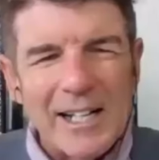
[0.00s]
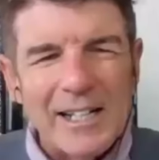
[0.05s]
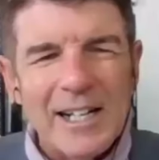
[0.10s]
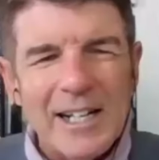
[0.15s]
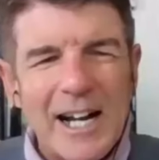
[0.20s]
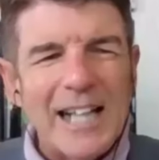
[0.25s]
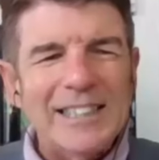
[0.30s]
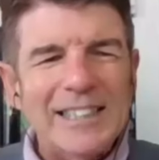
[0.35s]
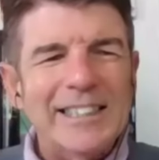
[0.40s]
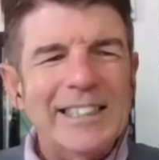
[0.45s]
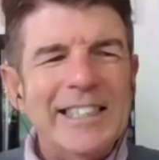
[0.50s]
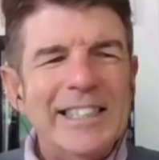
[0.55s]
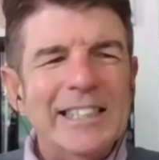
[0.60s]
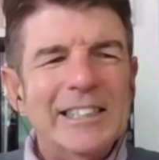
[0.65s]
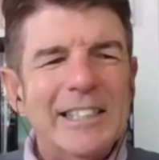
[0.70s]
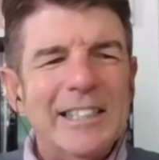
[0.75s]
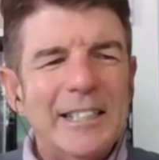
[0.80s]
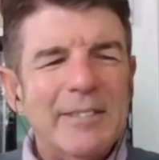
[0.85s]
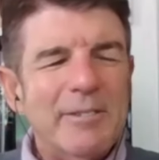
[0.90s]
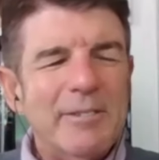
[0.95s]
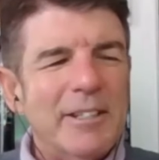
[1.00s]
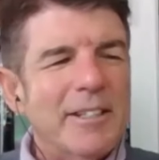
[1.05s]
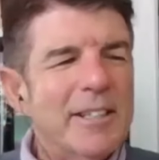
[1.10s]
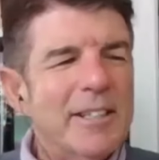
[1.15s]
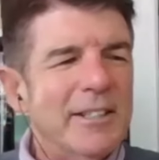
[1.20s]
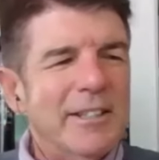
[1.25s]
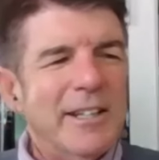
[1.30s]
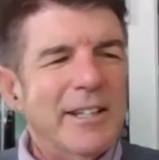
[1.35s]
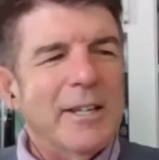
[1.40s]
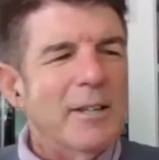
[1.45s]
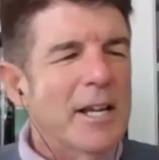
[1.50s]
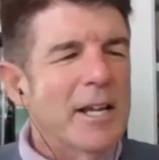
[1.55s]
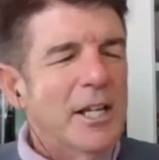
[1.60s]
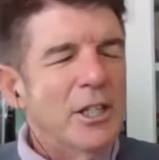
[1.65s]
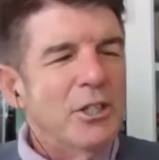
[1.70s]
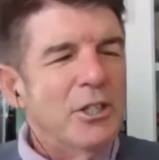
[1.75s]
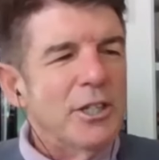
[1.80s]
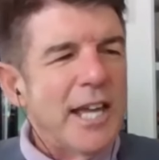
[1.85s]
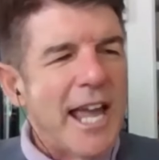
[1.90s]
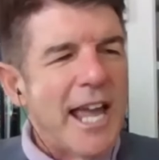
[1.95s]
I see a lot of,
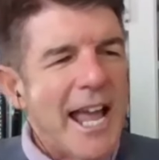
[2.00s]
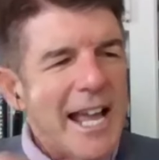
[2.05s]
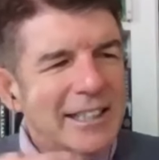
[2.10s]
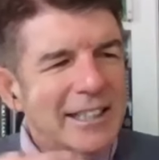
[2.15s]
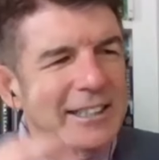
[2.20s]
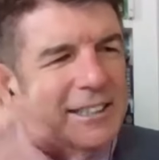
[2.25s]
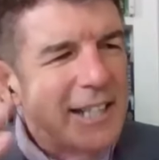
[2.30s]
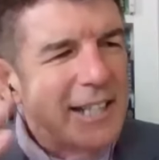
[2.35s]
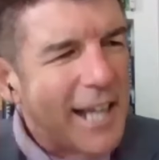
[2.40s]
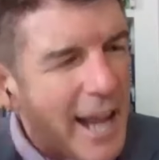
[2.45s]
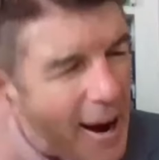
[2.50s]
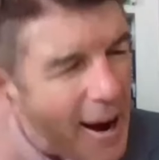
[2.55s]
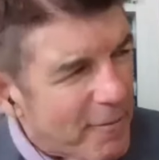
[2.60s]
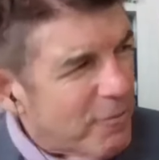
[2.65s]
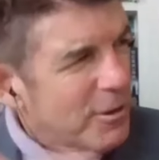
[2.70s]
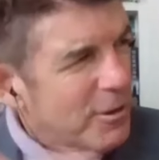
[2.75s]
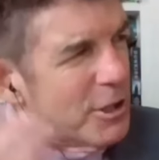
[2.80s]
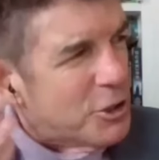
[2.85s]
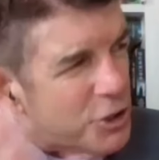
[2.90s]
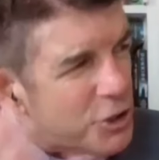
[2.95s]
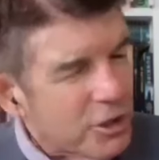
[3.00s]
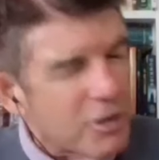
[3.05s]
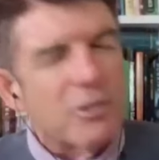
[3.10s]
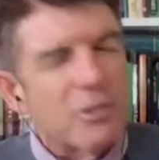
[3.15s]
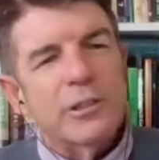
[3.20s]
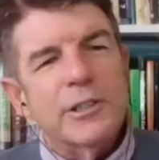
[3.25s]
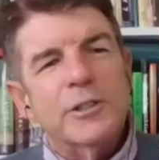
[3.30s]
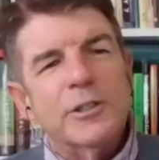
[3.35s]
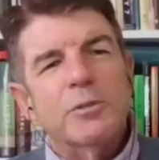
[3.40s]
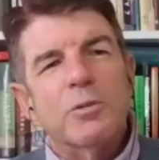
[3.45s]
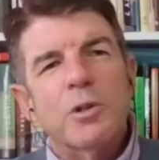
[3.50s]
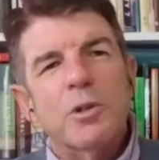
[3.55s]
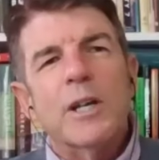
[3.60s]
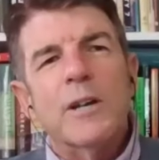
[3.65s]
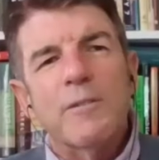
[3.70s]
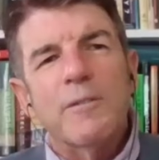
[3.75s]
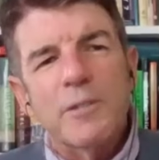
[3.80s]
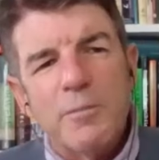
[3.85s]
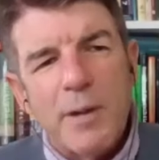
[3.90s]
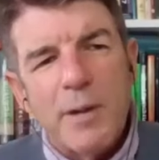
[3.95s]
you can't say every journalist
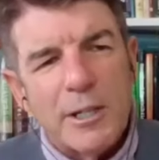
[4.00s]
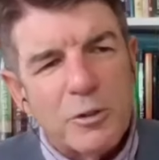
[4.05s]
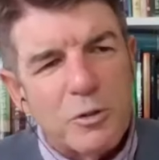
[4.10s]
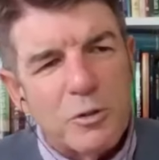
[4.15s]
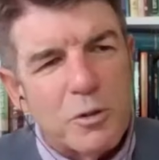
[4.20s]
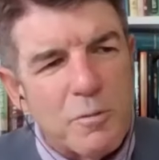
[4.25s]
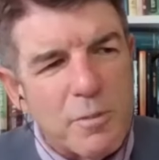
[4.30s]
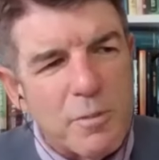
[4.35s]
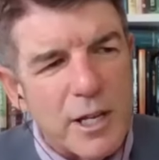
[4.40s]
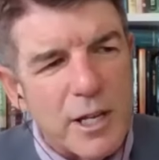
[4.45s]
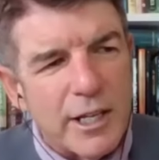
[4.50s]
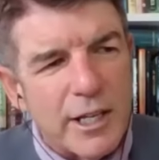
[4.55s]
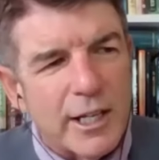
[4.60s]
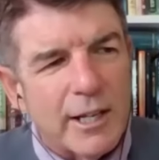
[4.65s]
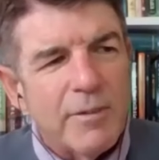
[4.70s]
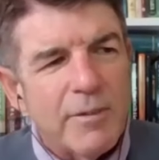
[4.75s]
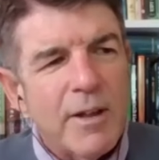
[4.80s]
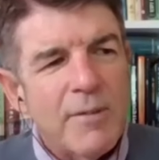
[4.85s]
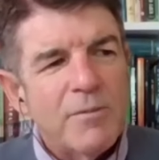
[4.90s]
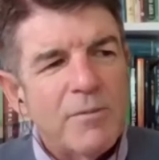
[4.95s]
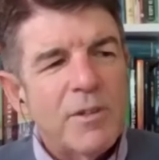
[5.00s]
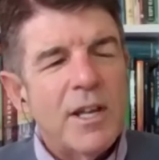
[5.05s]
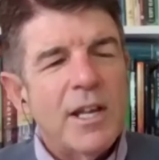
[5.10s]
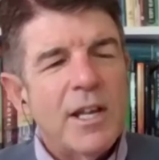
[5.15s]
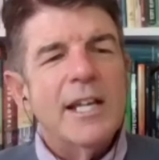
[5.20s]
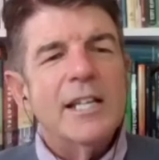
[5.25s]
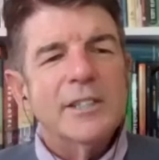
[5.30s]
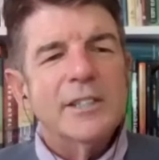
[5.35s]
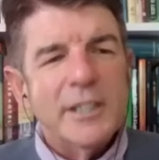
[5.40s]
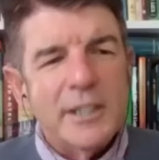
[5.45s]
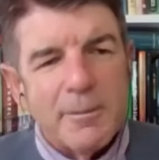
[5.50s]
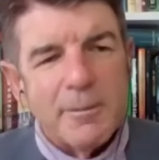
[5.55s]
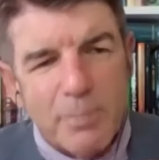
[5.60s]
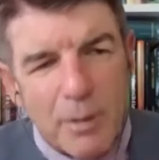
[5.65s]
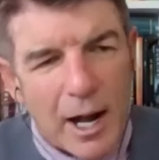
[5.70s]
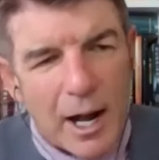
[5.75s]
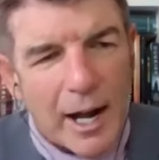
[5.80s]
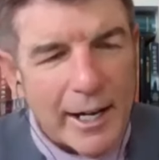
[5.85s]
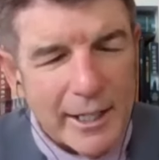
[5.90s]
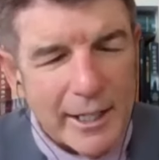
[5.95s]
working for the mainstream media is in the
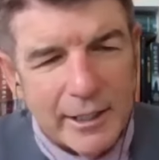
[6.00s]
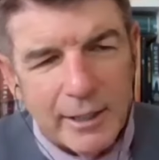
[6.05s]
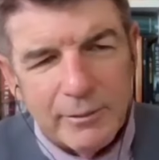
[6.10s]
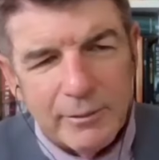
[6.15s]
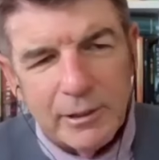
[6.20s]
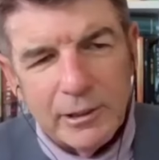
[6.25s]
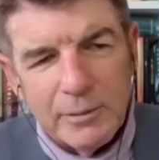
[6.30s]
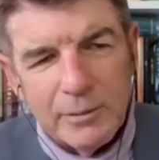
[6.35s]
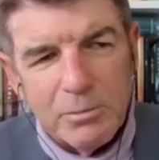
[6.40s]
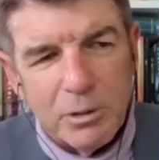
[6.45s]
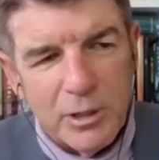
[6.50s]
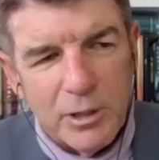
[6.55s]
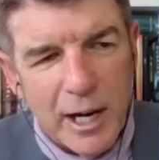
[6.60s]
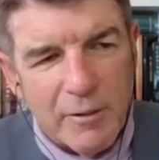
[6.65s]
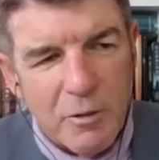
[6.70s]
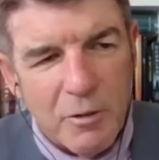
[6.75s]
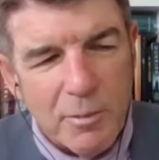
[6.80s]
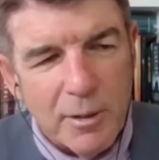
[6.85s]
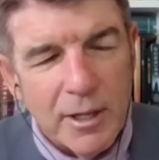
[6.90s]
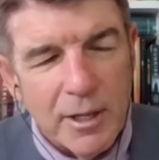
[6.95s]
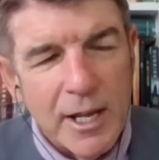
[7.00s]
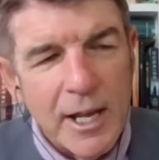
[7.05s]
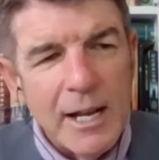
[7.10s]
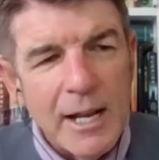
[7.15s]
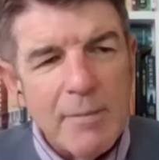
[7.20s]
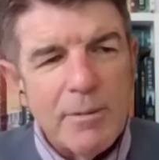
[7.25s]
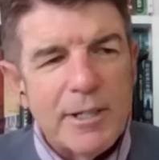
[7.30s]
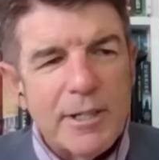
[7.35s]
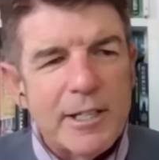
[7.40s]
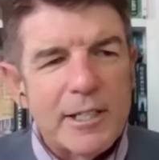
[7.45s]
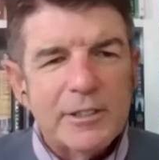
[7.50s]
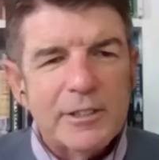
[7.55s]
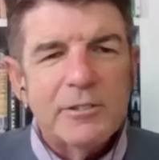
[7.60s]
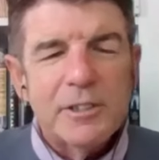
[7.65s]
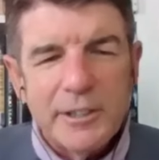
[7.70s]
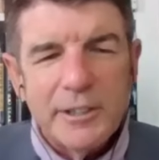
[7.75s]
pocket of the liberal government because